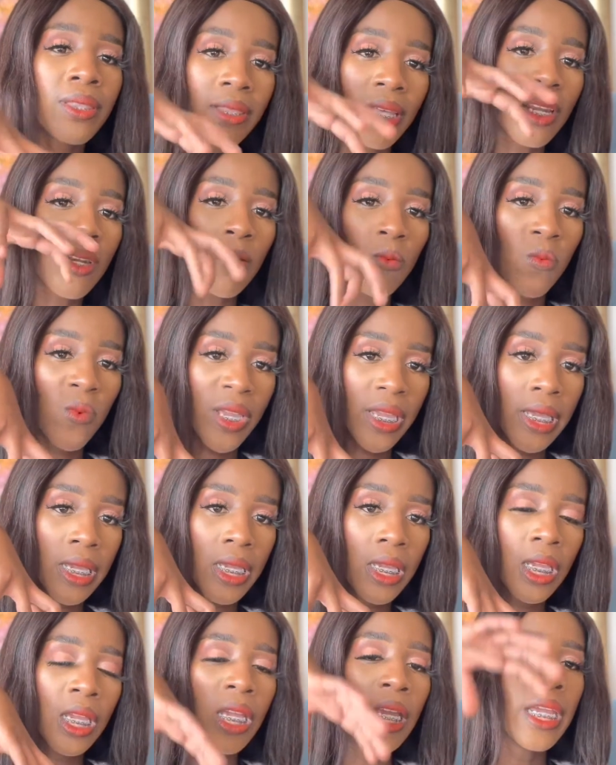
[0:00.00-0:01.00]
that
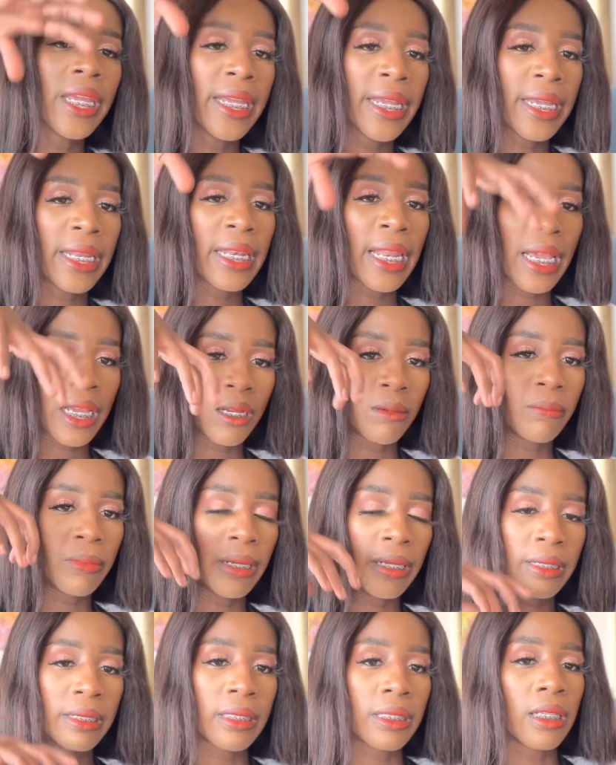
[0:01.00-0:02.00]
wig in like a
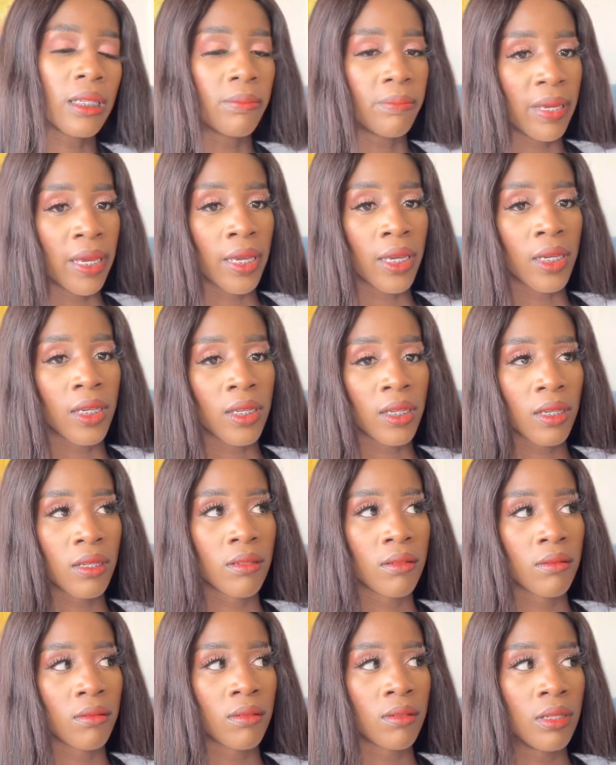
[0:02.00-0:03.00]
plastic bag
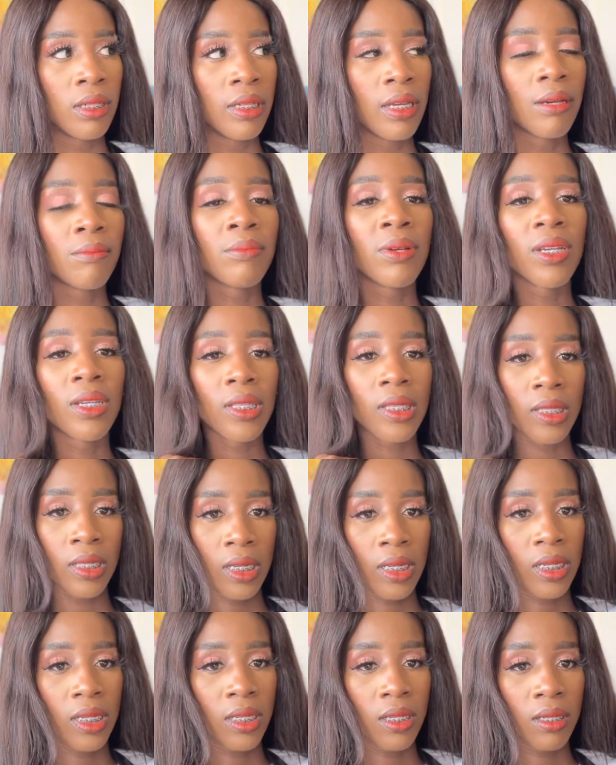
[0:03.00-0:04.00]

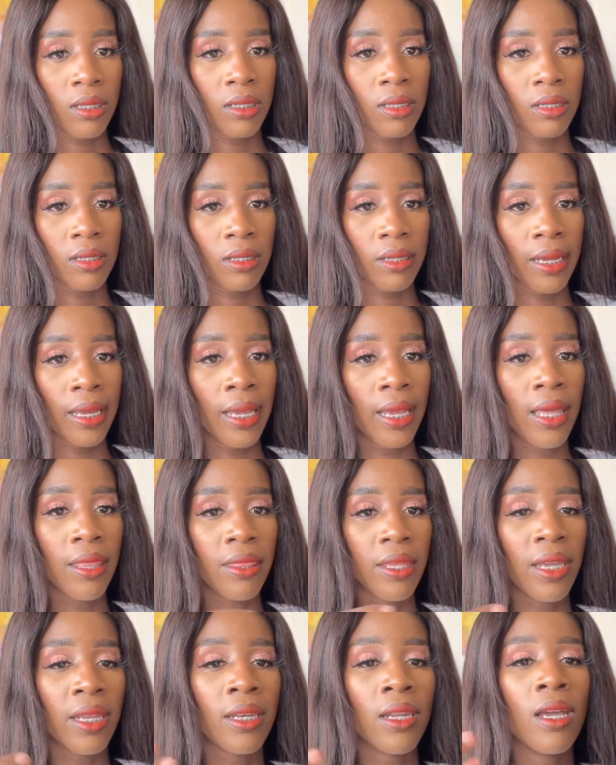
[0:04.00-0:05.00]
personally, and
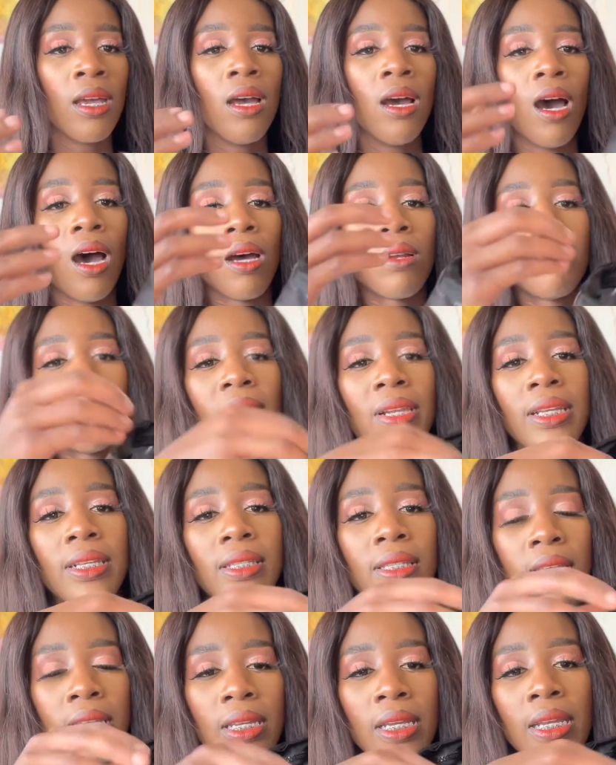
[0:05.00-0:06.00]
then I'd
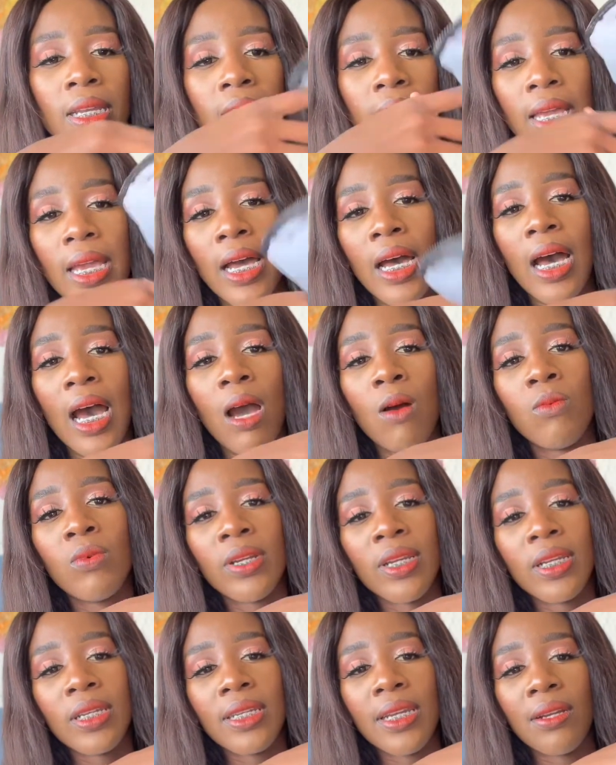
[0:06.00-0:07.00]
place it in here. I
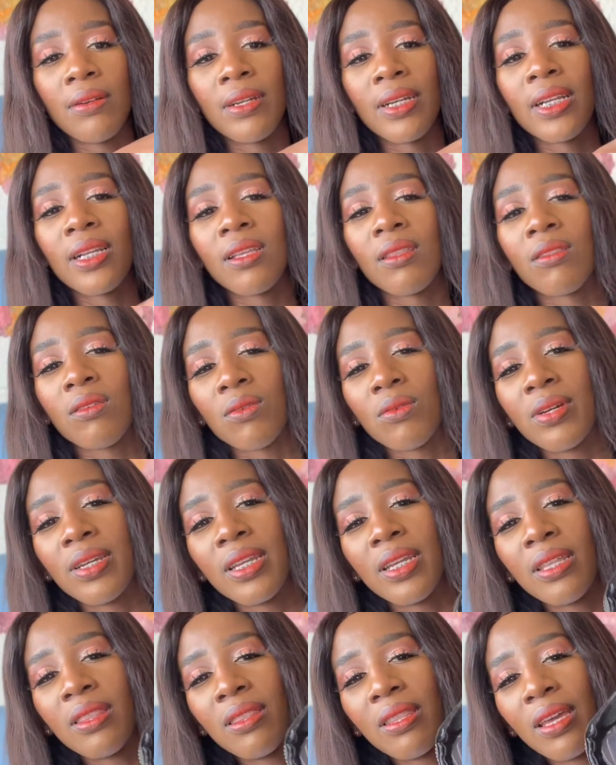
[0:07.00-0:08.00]
wouldn't directly throw it
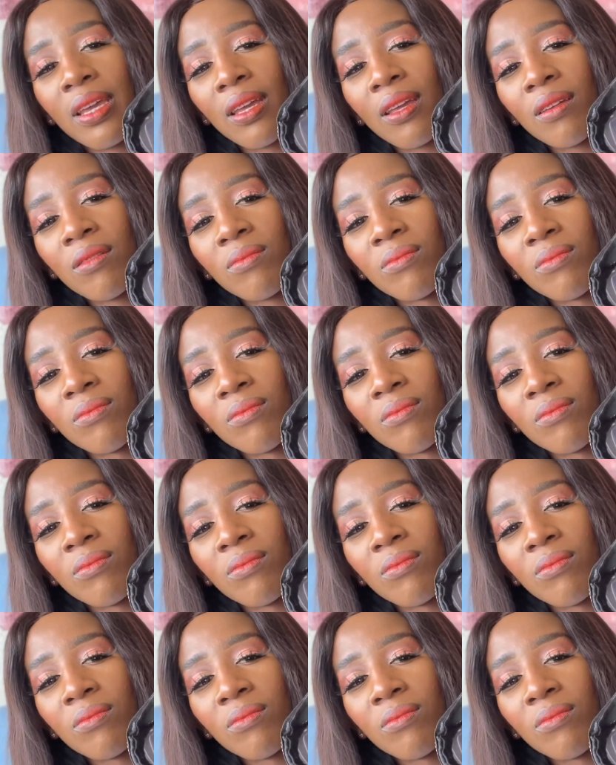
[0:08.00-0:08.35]
in there